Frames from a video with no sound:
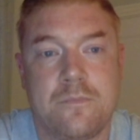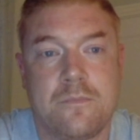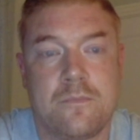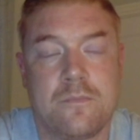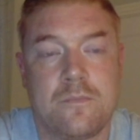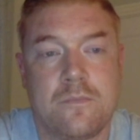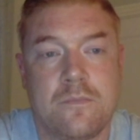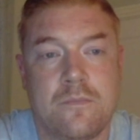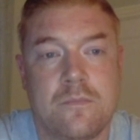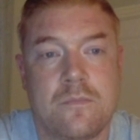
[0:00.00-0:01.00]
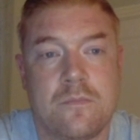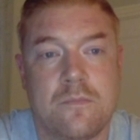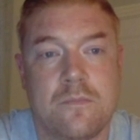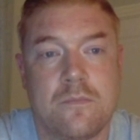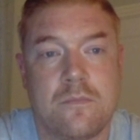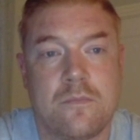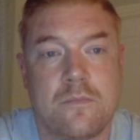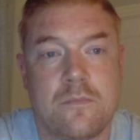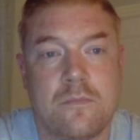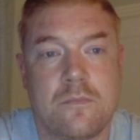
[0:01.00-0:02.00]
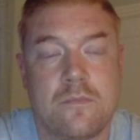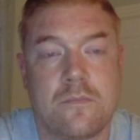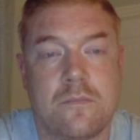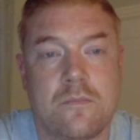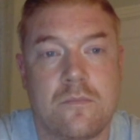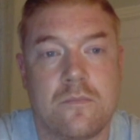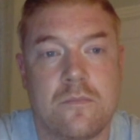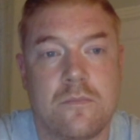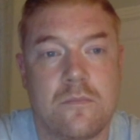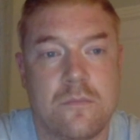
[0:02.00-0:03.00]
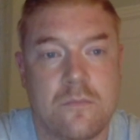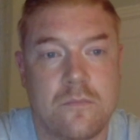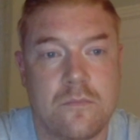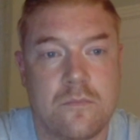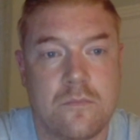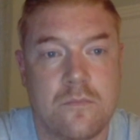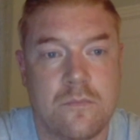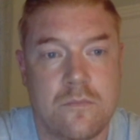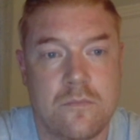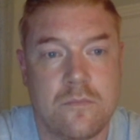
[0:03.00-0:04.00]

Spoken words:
This person isn't speaking.